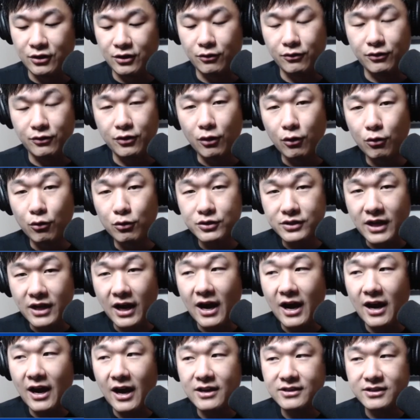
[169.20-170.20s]
those
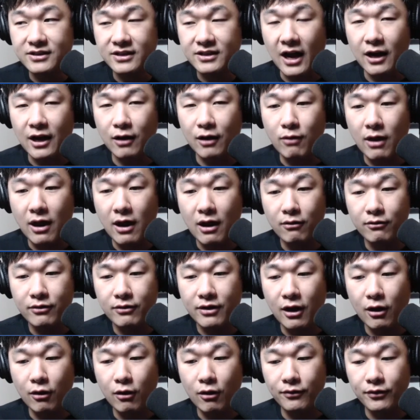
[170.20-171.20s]
guys kind of round
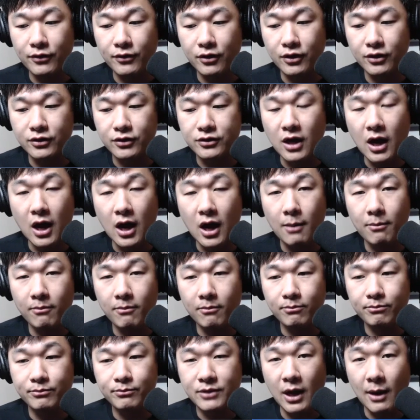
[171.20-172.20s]
out the top
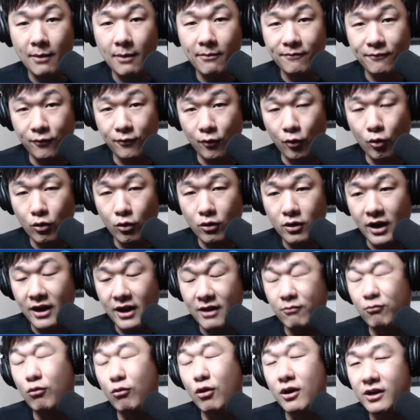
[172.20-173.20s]
four,
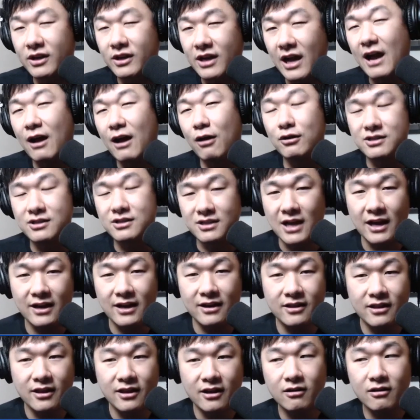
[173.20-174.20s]
and one guy I'll slide
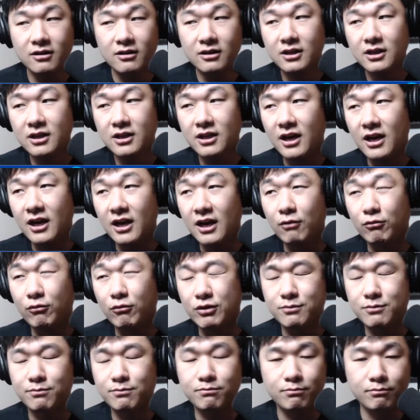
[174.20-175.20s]
in there,
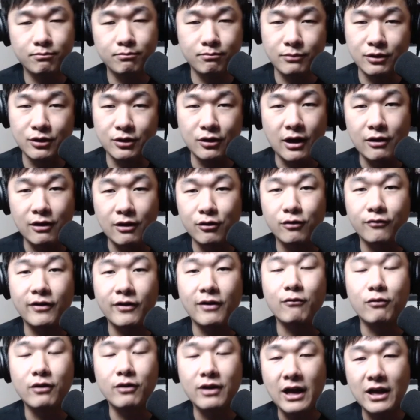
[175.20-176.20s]
which I don't know if
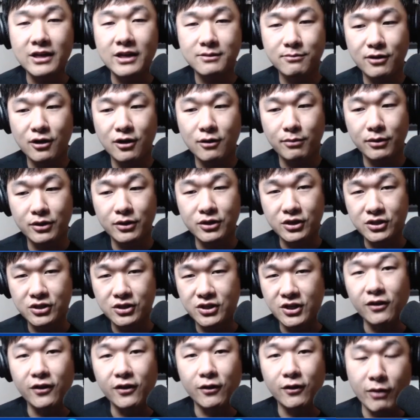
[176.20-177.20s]
everyone has him there, but it's
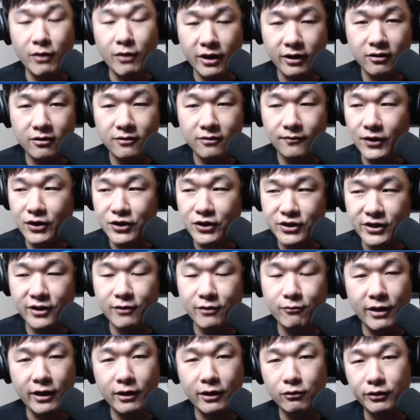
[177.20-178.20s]
Jalen Rager. And Jalen
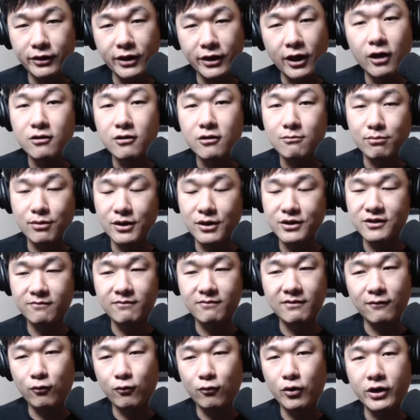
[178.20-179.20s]
Rager looked hella impressive
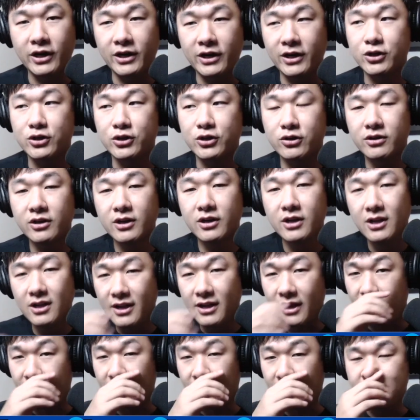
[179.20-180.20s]
before he got injured.
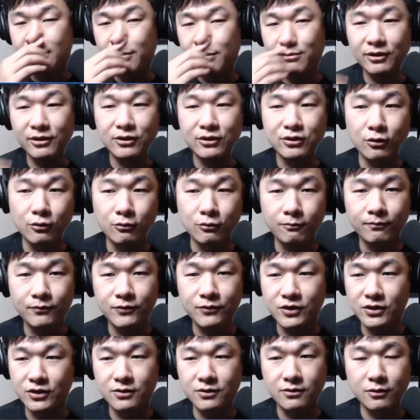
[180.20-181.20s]
And I typically don't
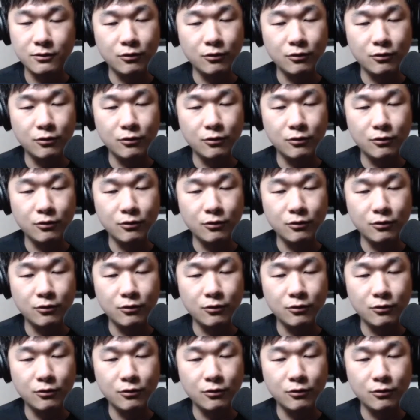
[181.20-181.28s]
just